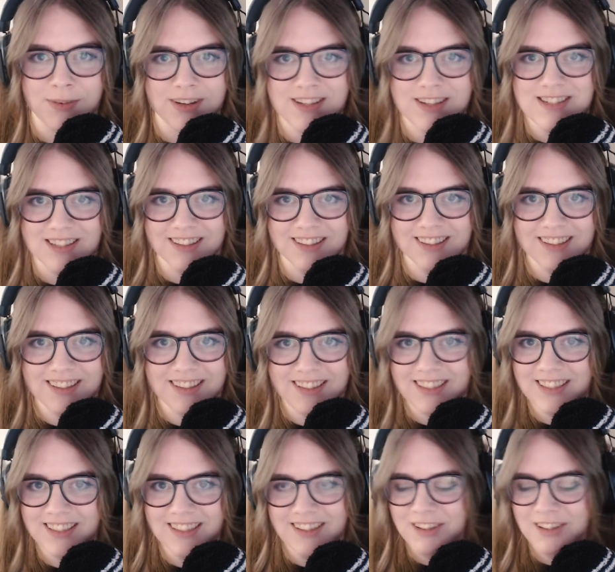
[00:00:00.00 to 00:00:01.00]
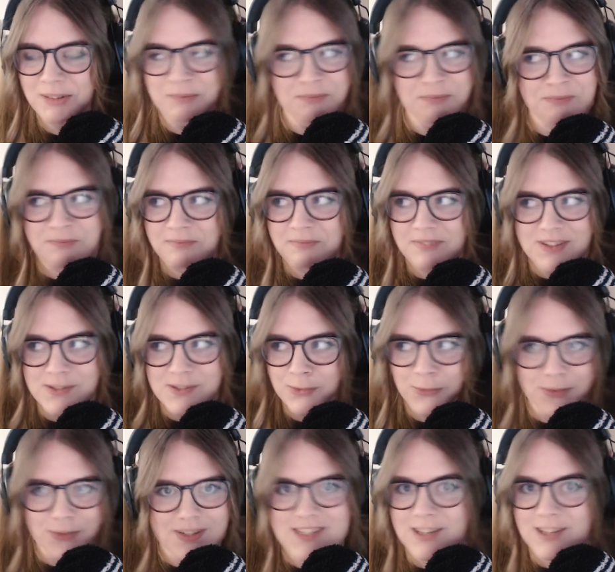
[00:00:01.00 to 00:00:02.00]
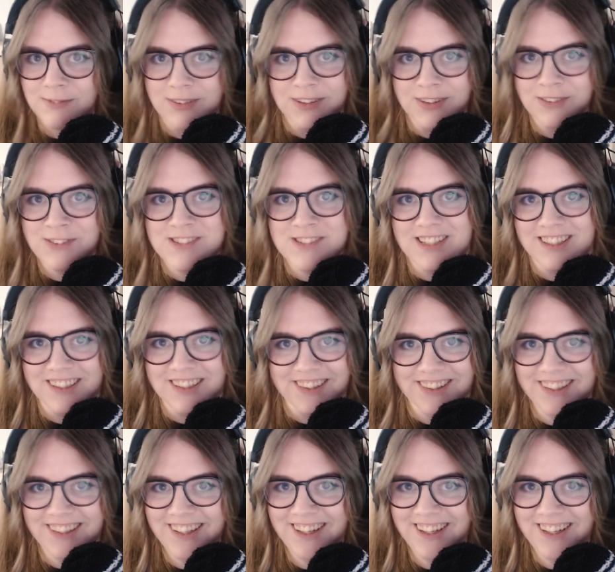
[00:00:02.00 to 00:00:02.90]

honestly. There's always something new to learn.